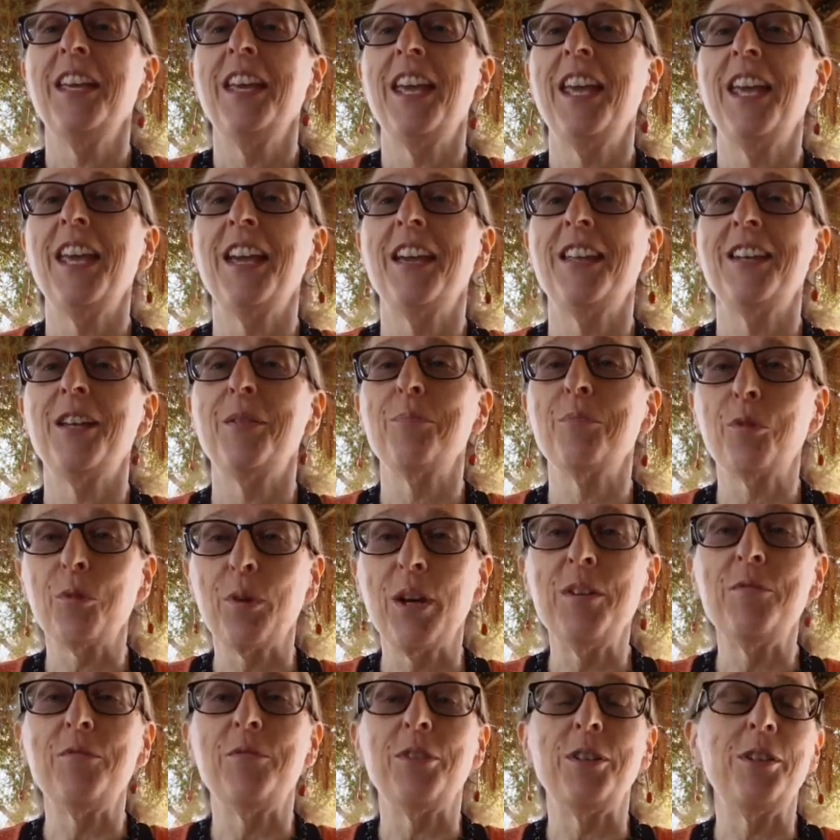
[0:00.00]
And I'm
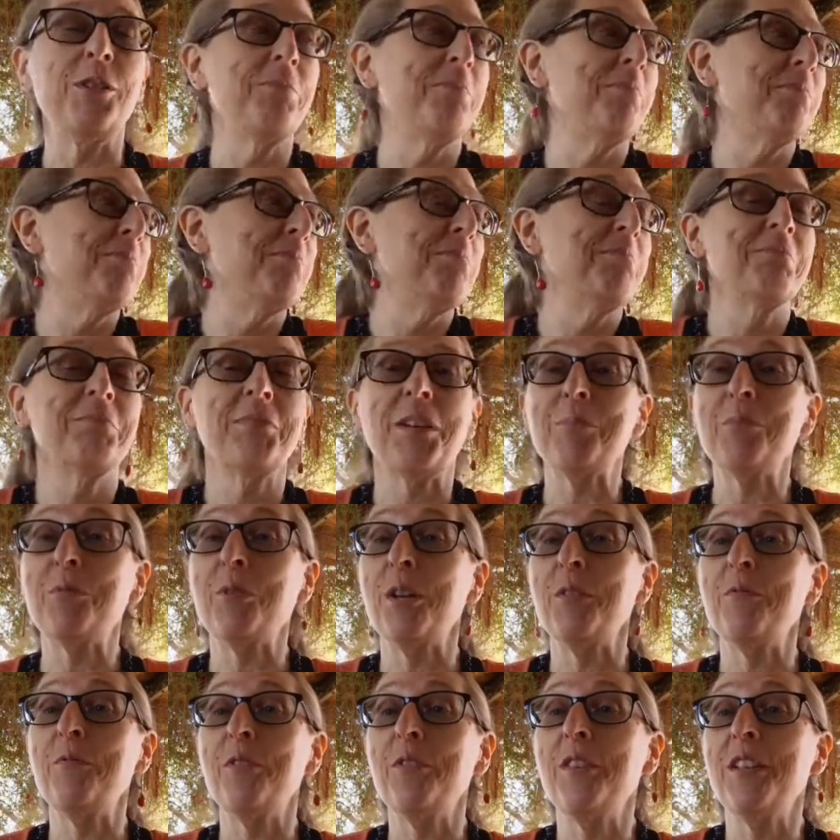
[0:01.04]
grateful
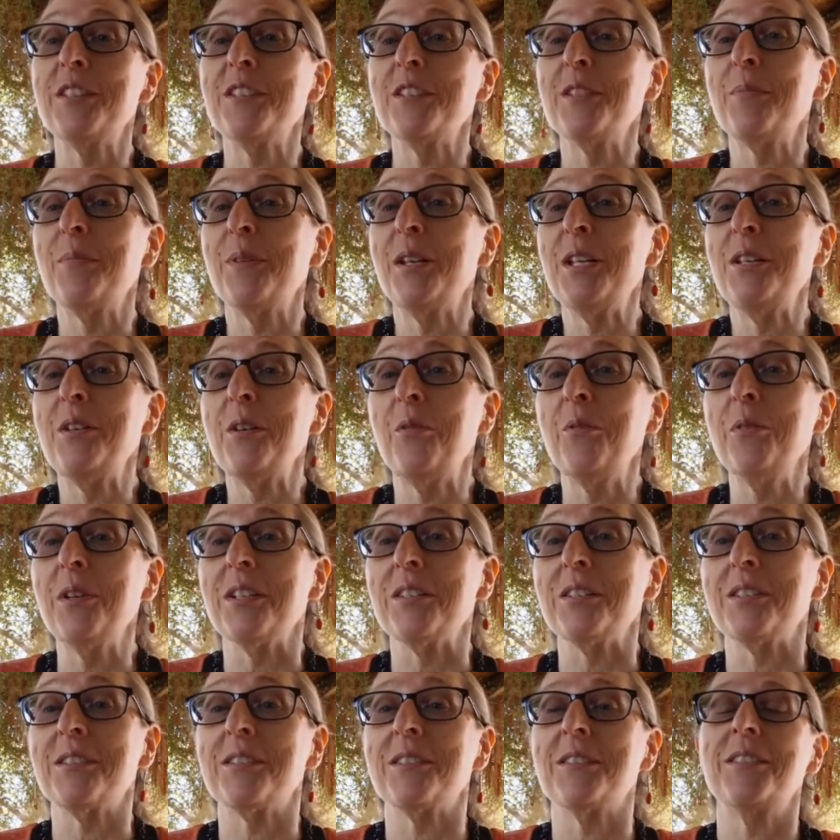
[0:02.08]
that somebody
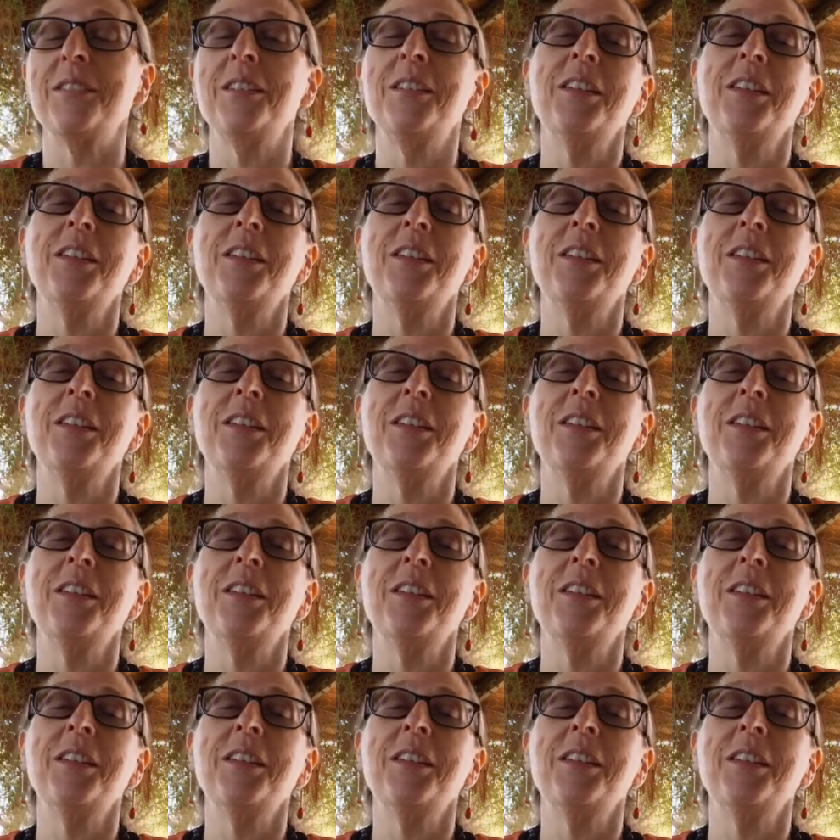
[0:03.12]
noticed.